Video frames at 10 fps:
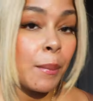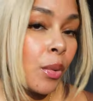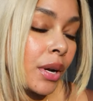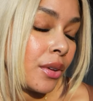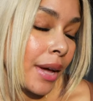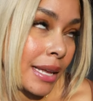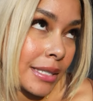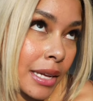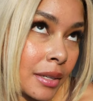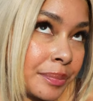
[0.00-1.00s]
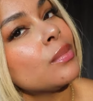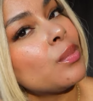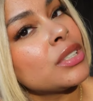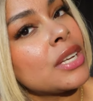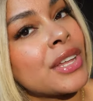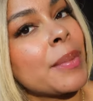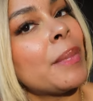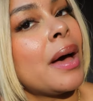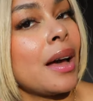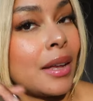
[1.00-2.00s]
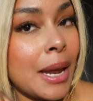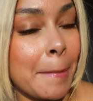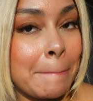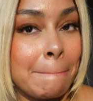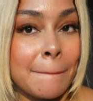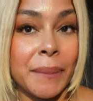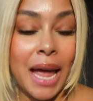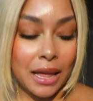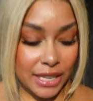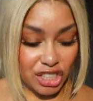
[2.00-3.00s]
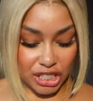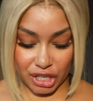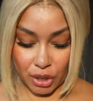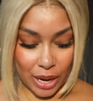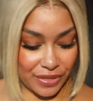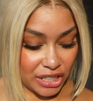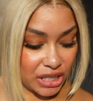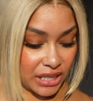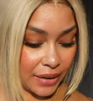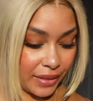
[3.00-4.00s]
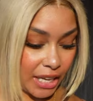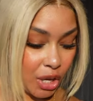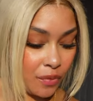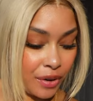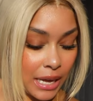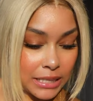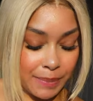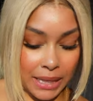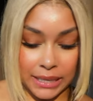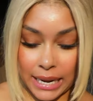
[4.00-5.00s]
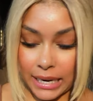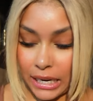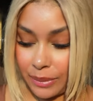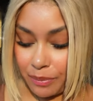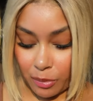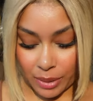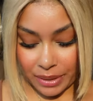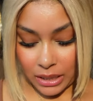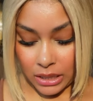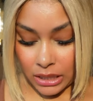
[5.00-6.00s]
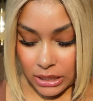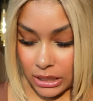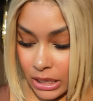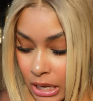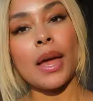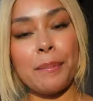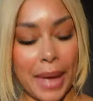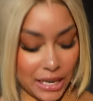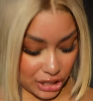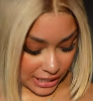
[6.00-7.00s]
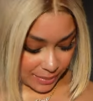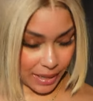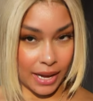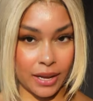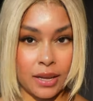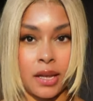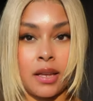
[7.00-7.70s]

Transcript: But what do you guys think? What y'all think about mahogany? I think she's cute. I think she's definitely cute for us melanated women. Matches my